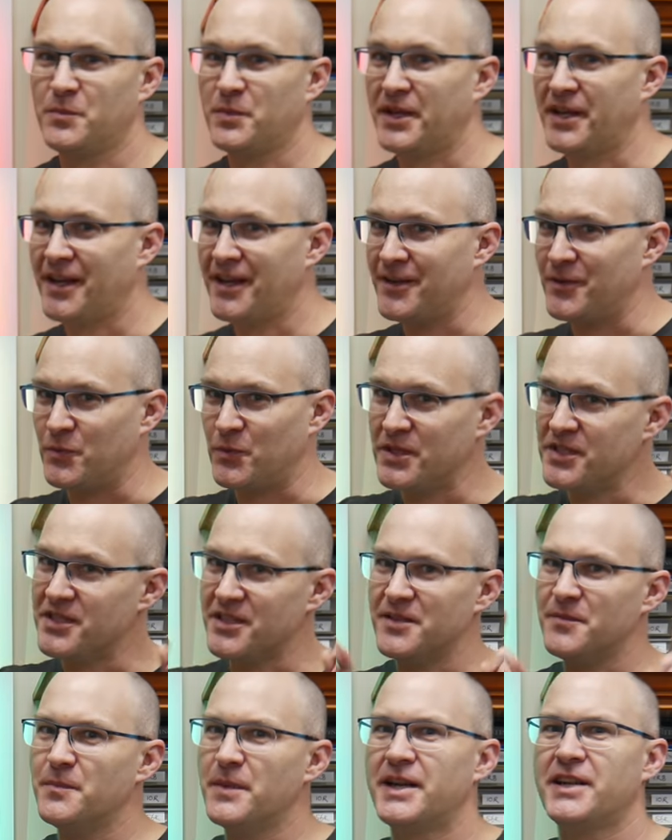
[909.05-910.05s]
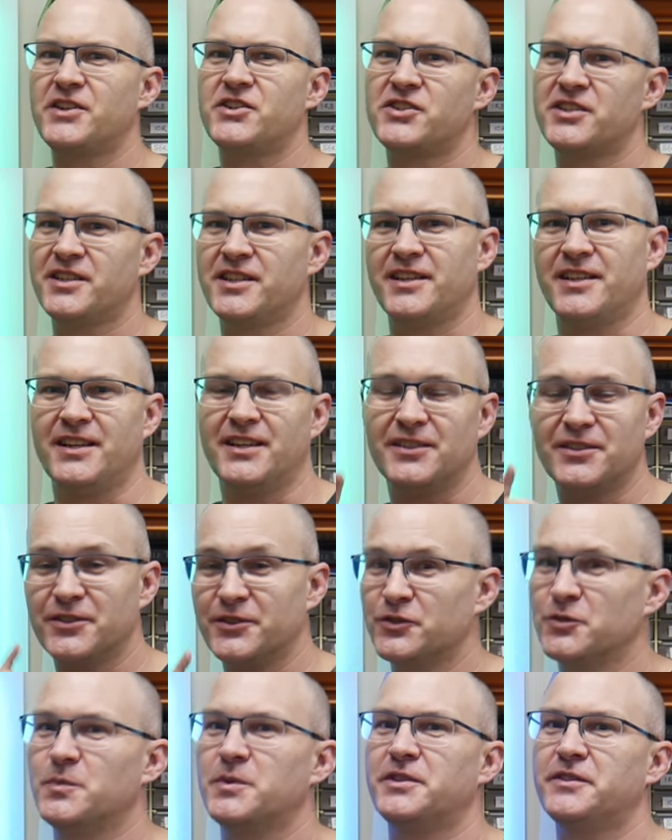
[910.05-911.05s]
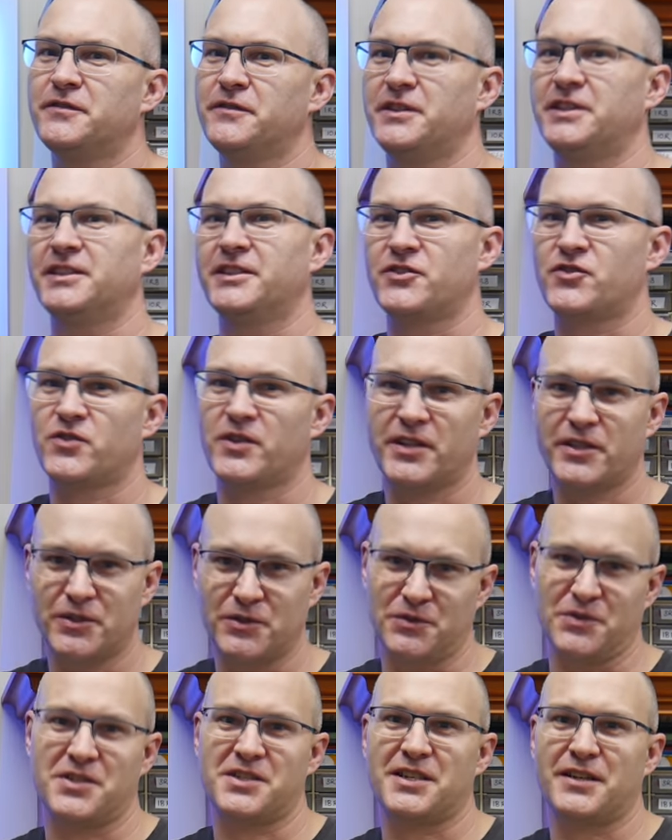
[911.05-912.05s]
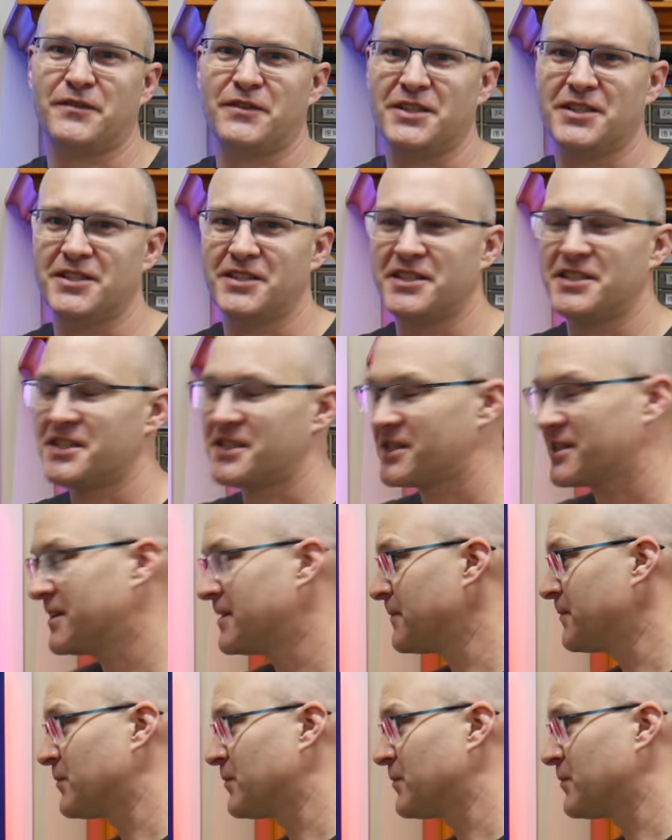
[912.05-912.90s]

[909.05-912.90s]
But hey, we did manage to get a little bit of electronical stuff into this,